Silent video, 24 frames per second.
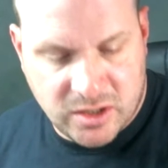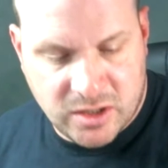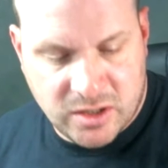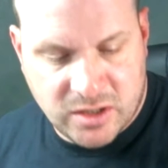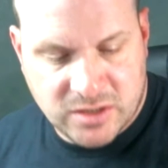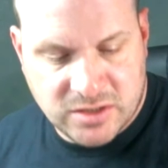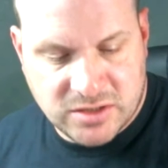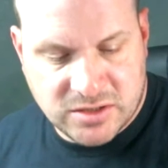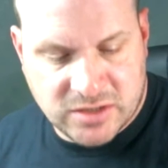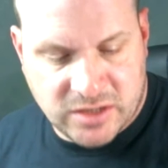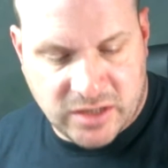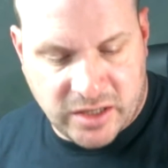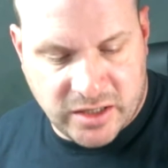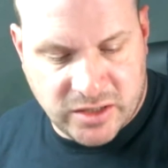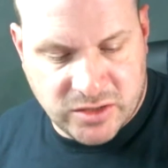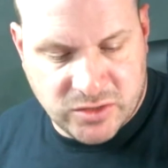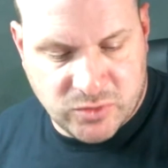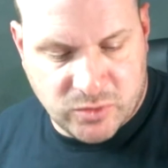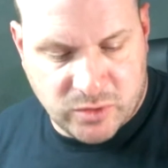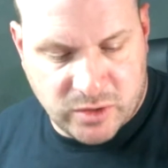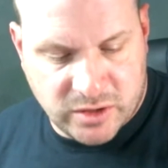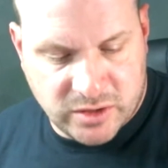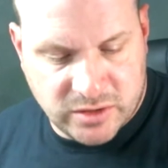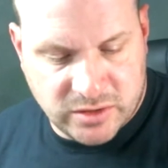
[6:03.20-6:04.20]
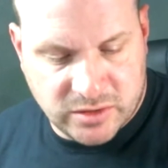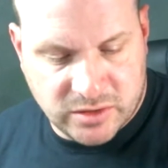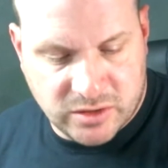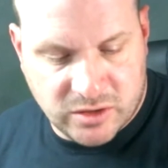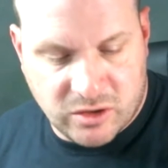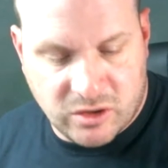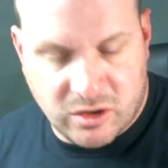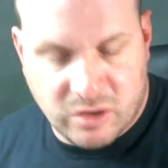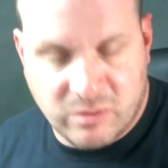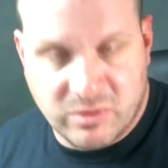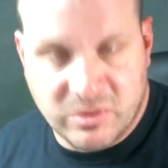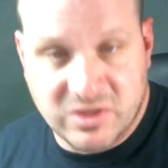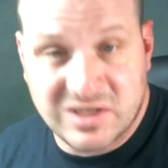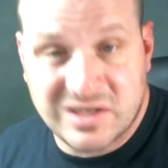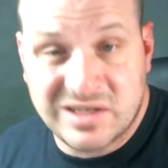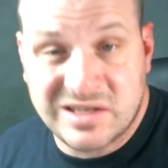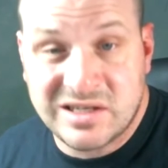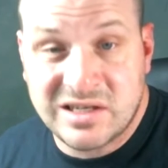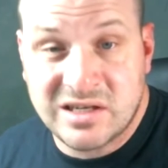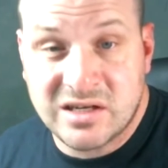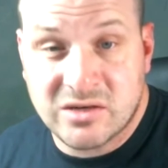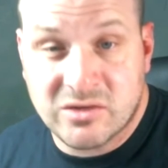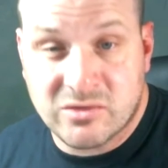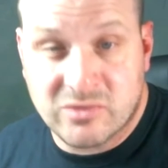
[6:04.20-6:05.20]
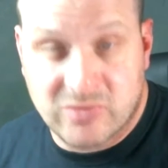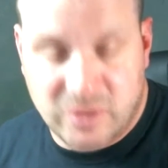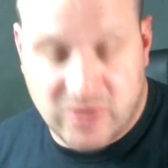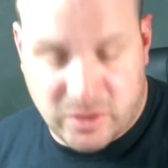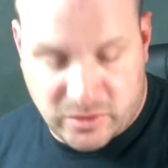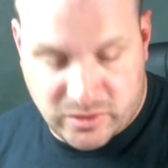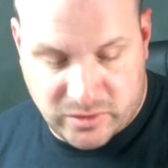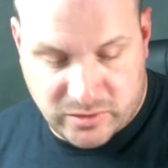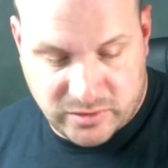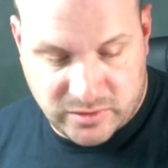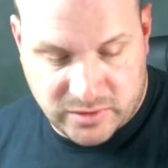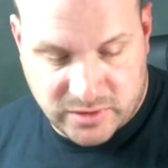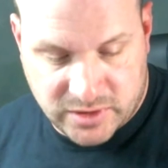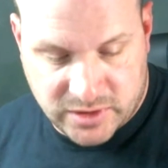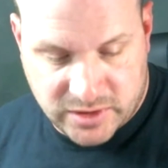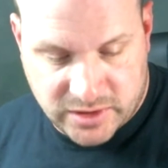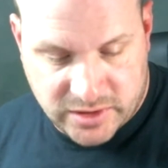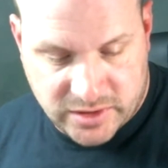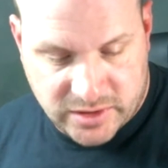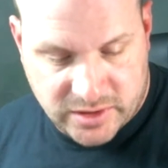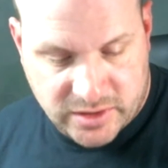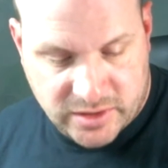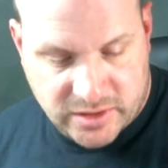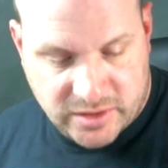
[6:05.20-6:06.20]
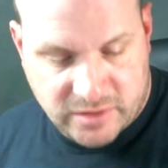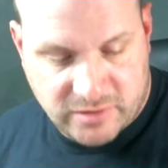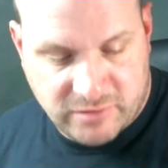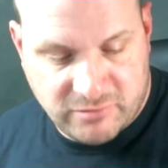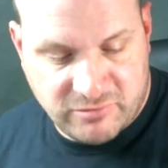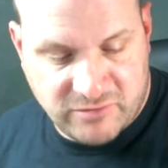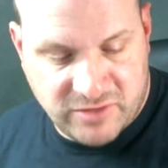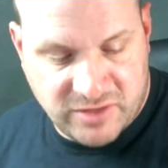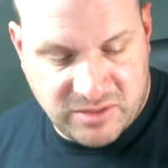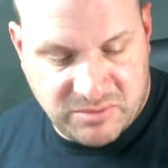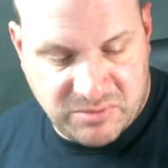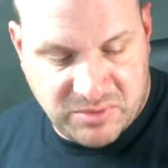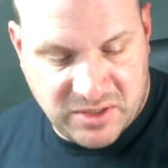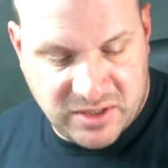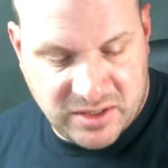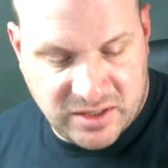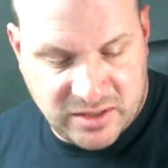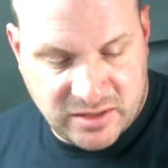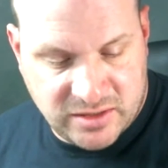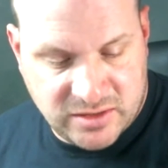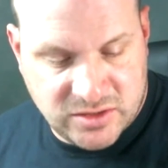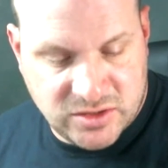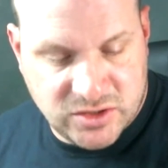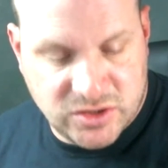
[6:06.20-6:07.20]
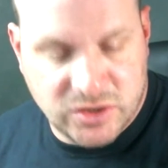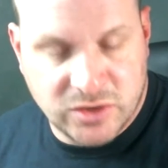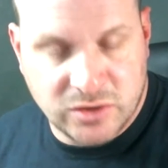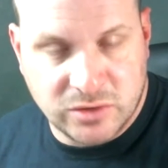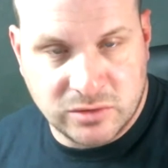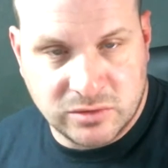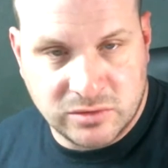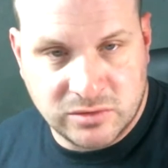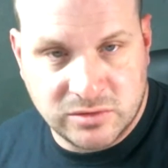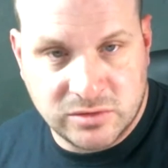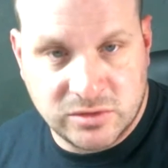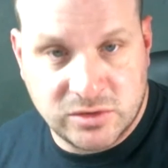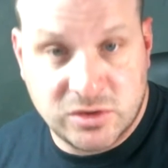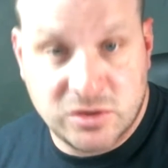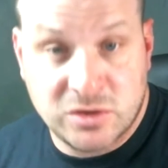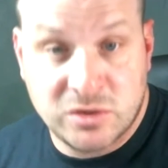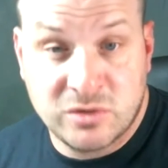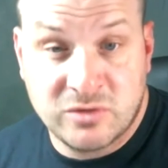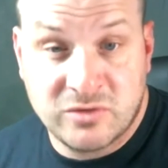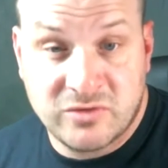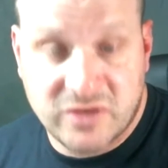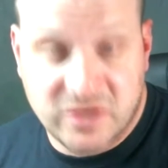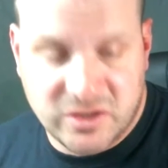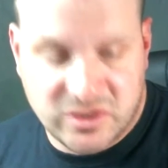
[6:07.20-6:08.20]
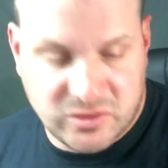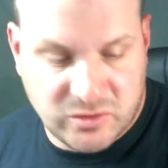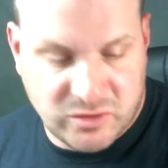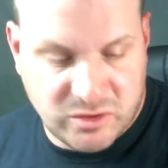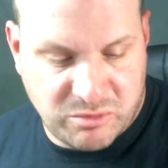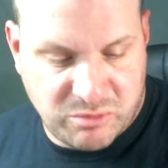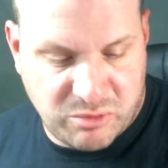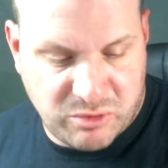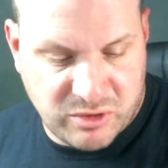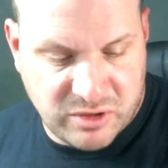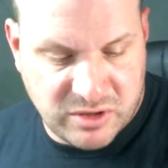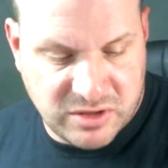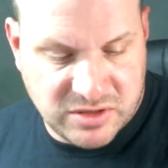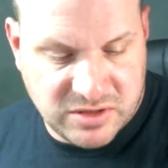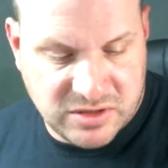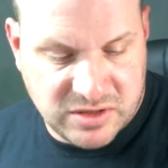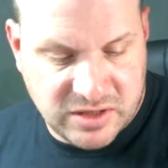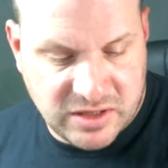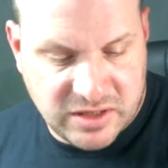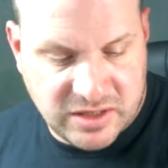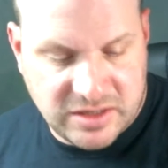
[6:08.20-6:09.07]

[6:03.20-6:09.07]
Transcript: size 1, armor 0, VP 2, 2 victory points.